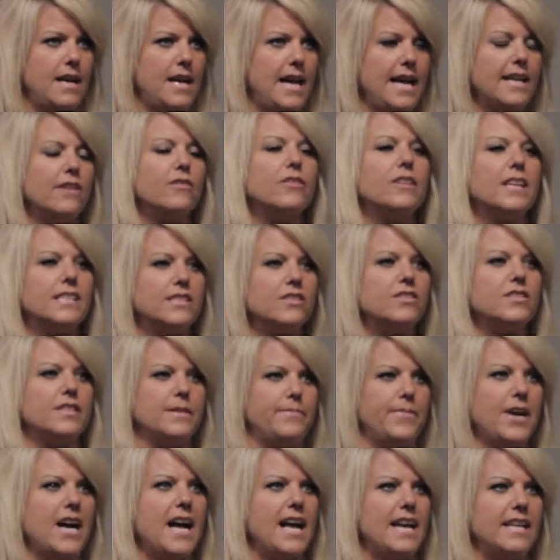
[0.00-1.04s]
I know you guys are
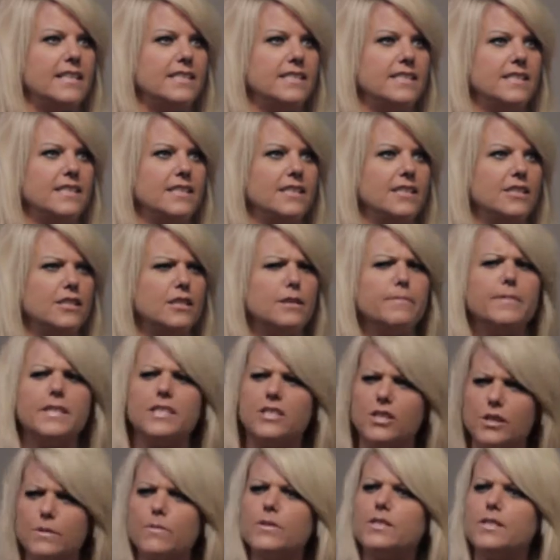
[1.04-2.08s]
surprised.
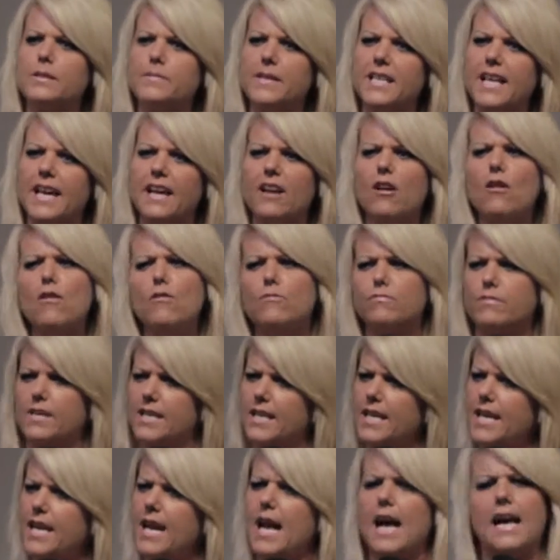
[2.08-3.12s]
She's supposed to be like, oh,
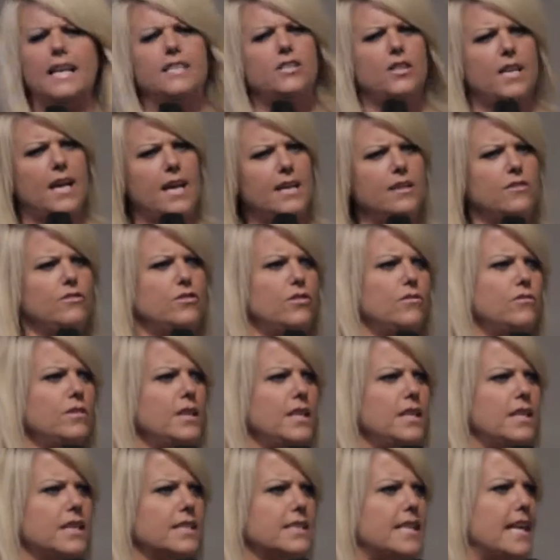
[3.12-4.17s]
really? I thought you
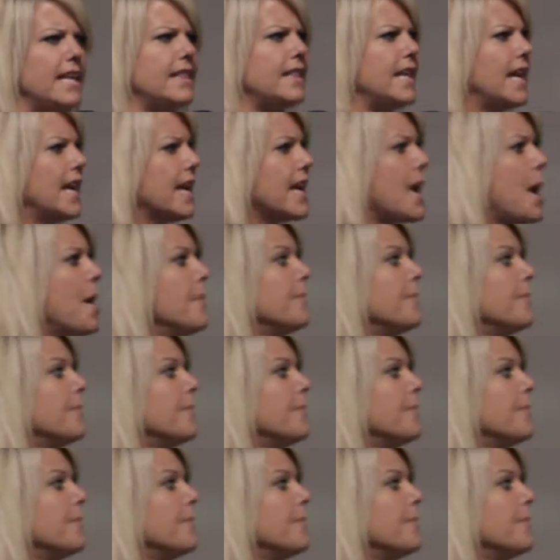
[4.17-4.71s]
totally looked athletic.